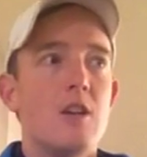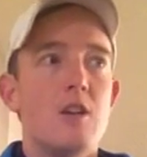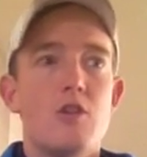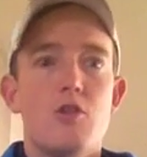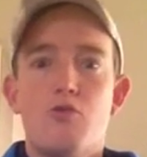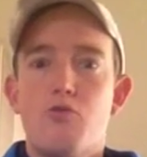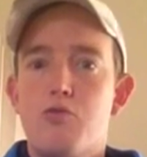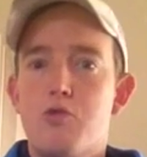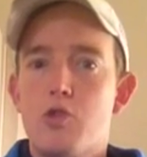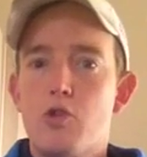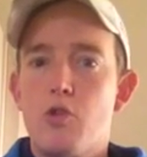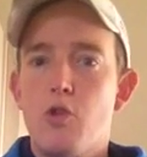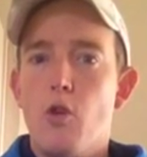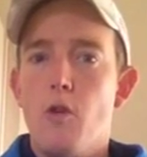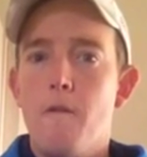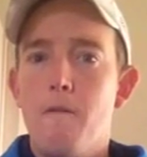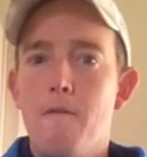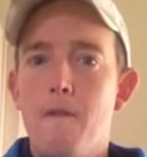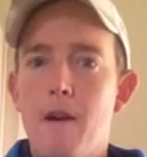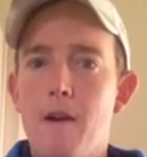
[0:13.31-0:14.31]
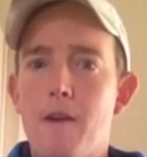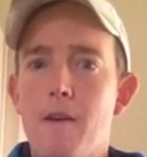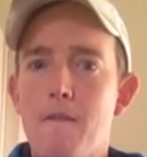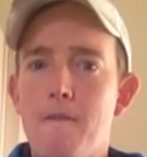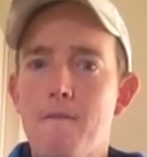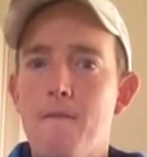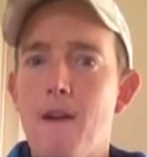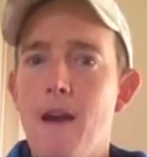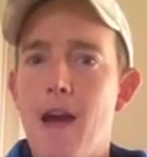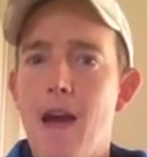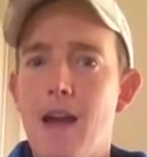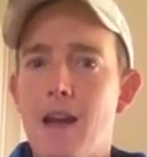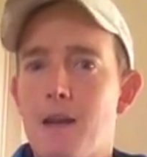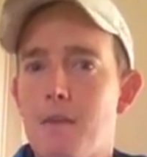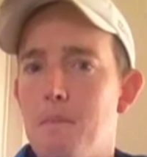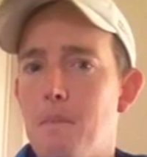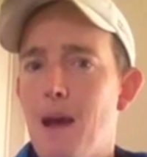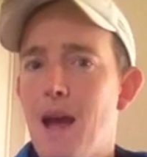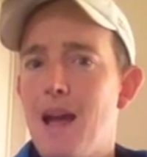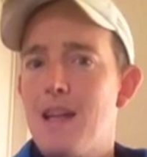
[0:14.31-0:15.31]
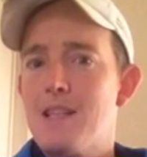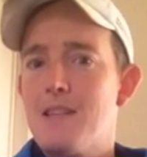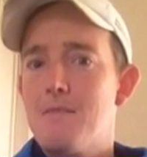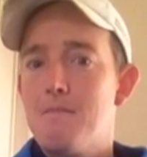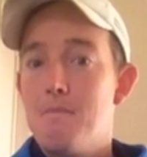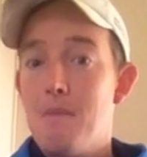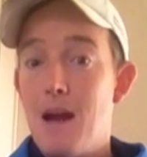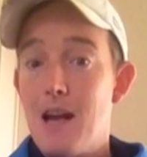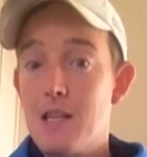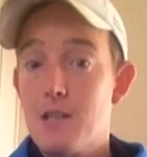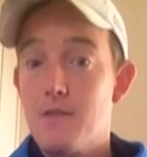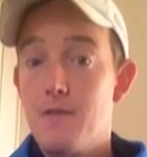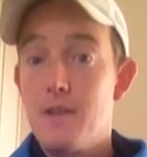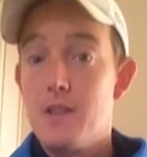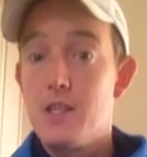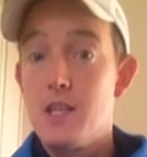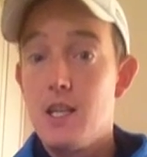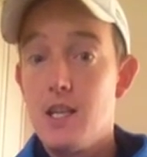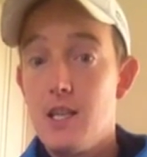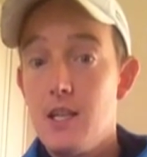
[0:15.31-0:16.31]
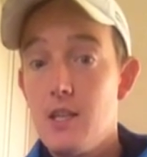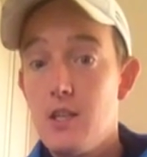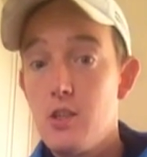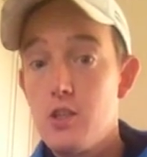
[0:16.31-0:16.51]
It's sort of very fair, competitive match fishing.